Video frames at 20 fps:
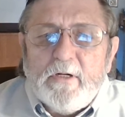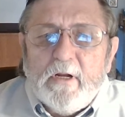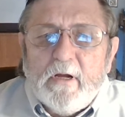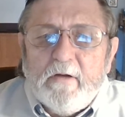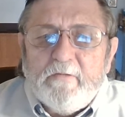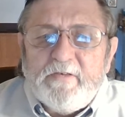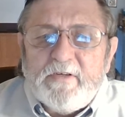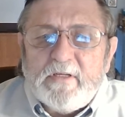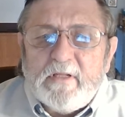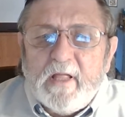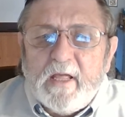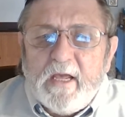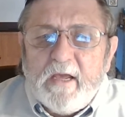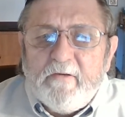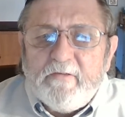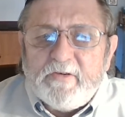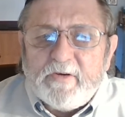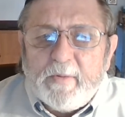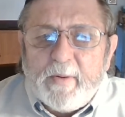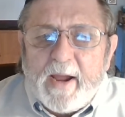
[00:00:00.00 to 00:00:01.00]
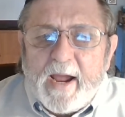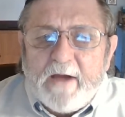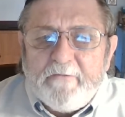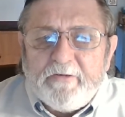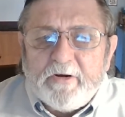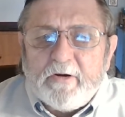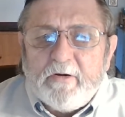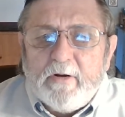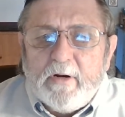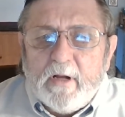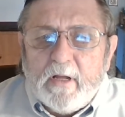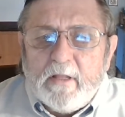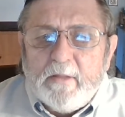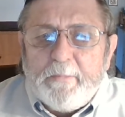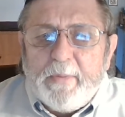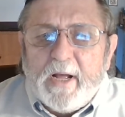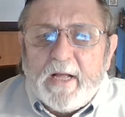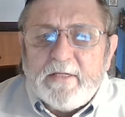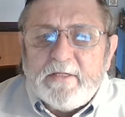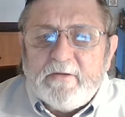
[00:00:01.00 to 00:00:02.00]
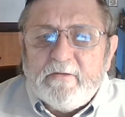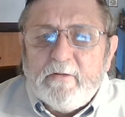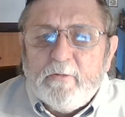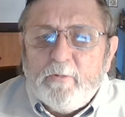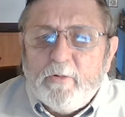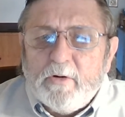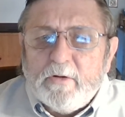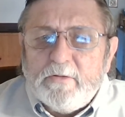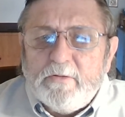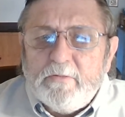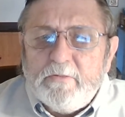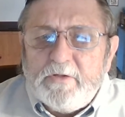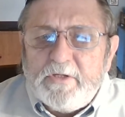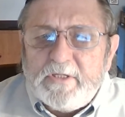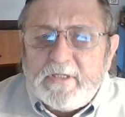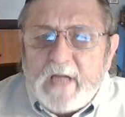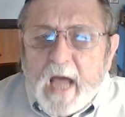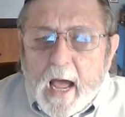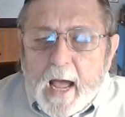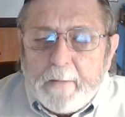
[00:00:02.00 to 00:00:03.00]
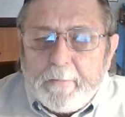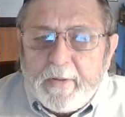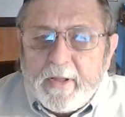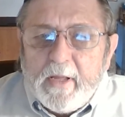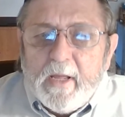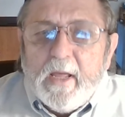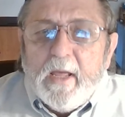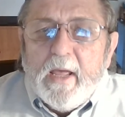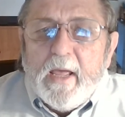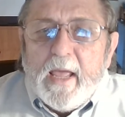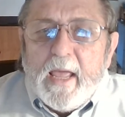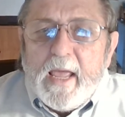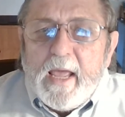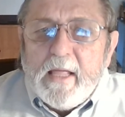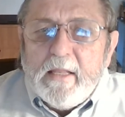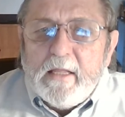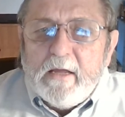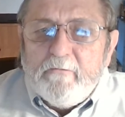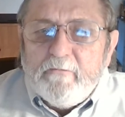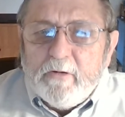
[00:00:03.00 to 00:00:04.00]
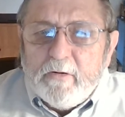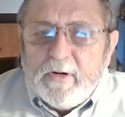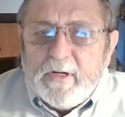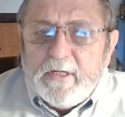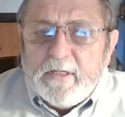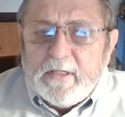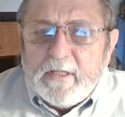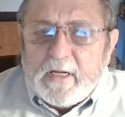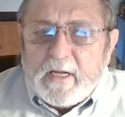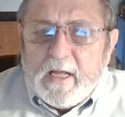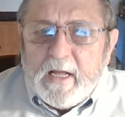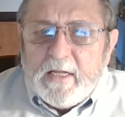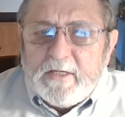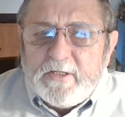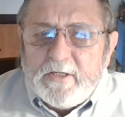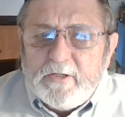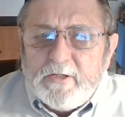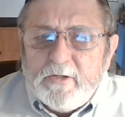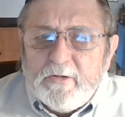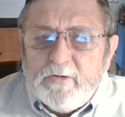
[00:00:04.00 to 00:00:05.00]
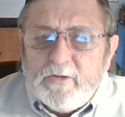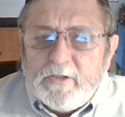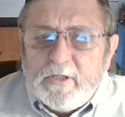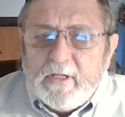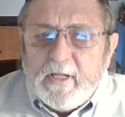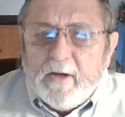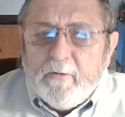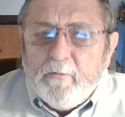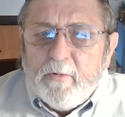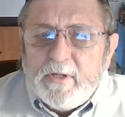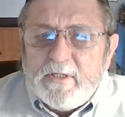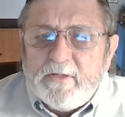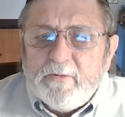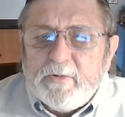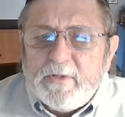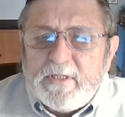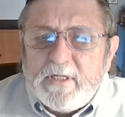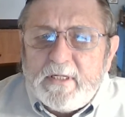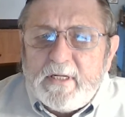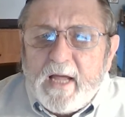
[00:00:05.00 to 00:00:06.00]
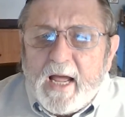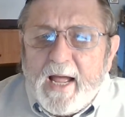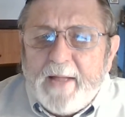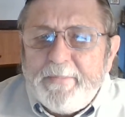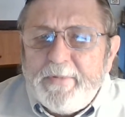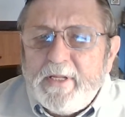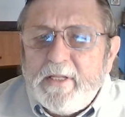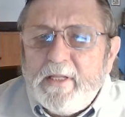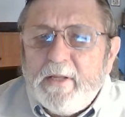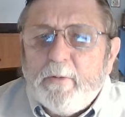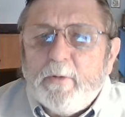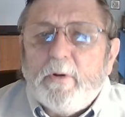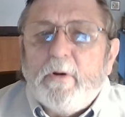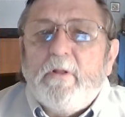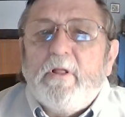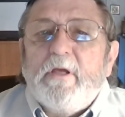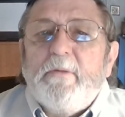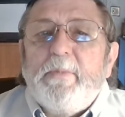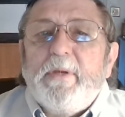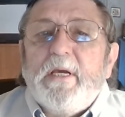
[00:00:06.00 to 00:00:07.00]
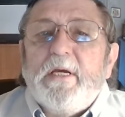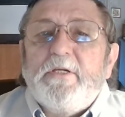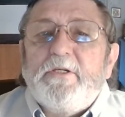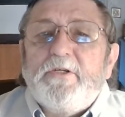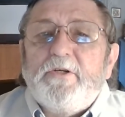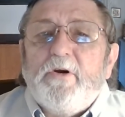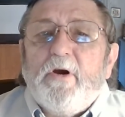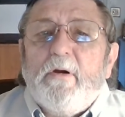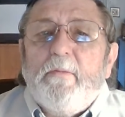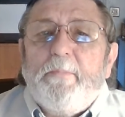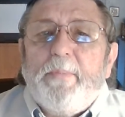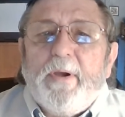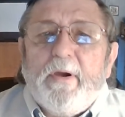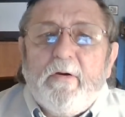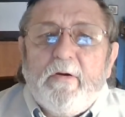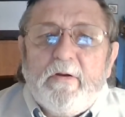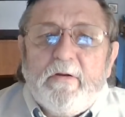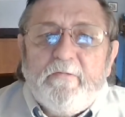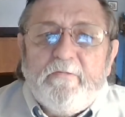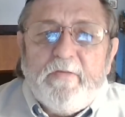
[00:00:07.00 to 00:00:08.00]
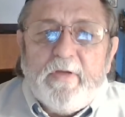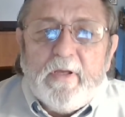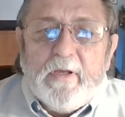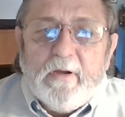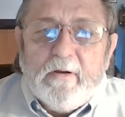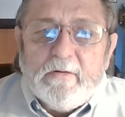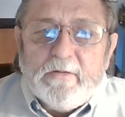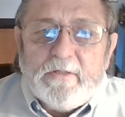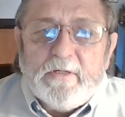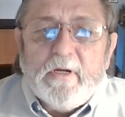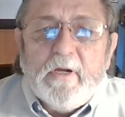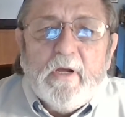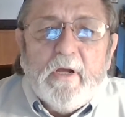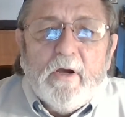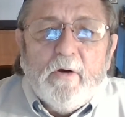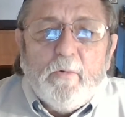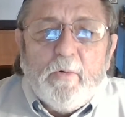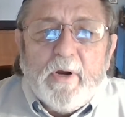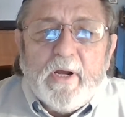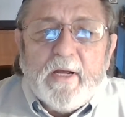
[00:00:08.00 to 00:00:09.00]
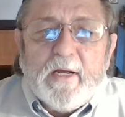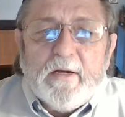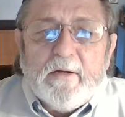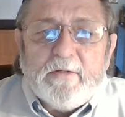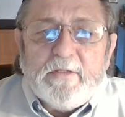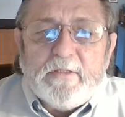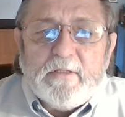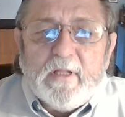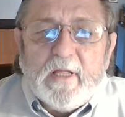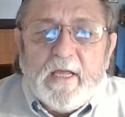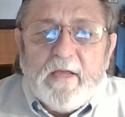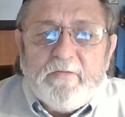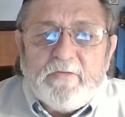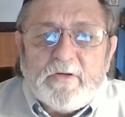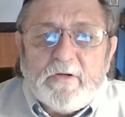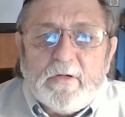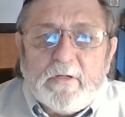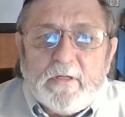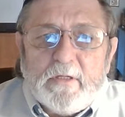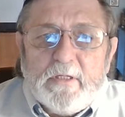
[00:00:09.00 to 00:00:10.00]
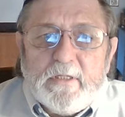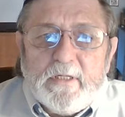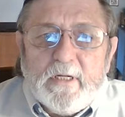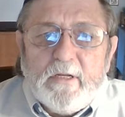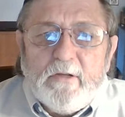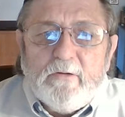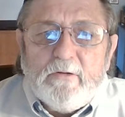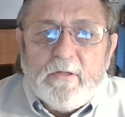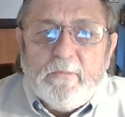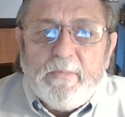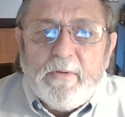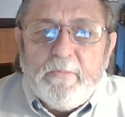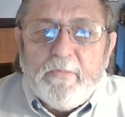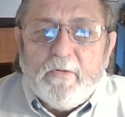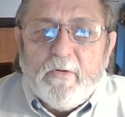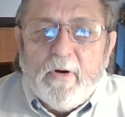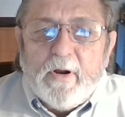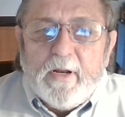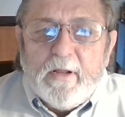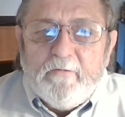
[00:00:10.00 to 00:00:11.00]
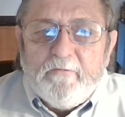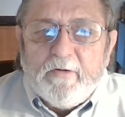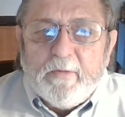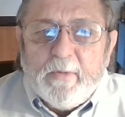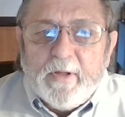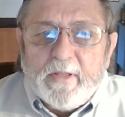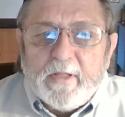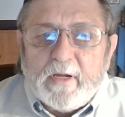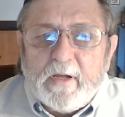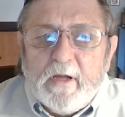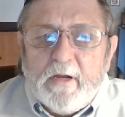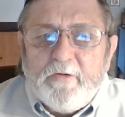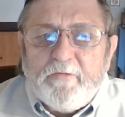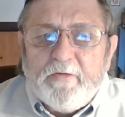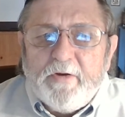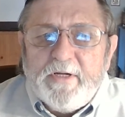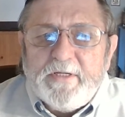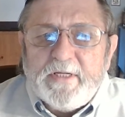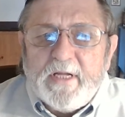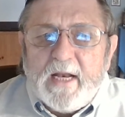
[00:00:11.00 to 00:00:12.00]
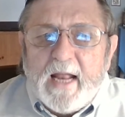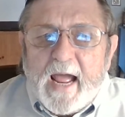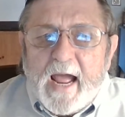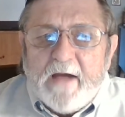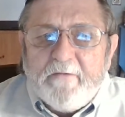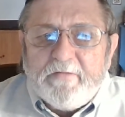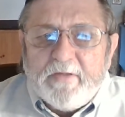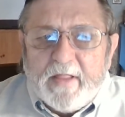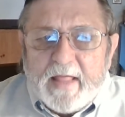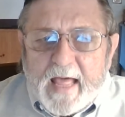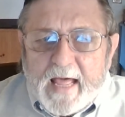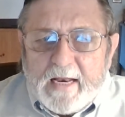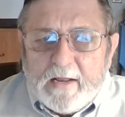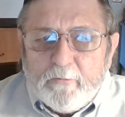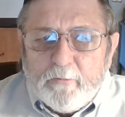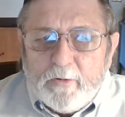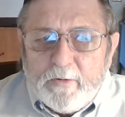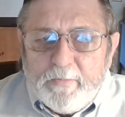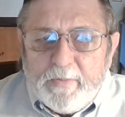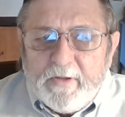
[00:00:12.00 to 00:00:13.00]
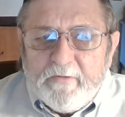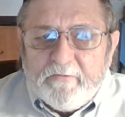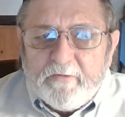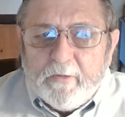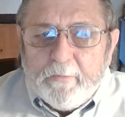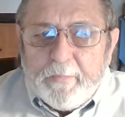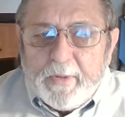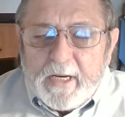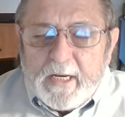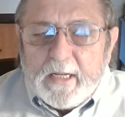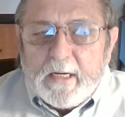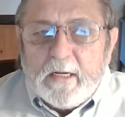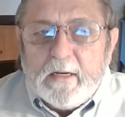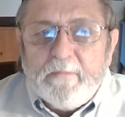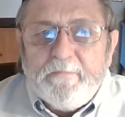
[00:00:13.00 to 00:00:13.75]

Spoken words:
of slaves from Africa and other parts of the world to stop. And they wrote into the Constitution that once it was adopted, there would only be a certain period of years where slaves could continue to be brought in from other countries, and after that it would be forbidden.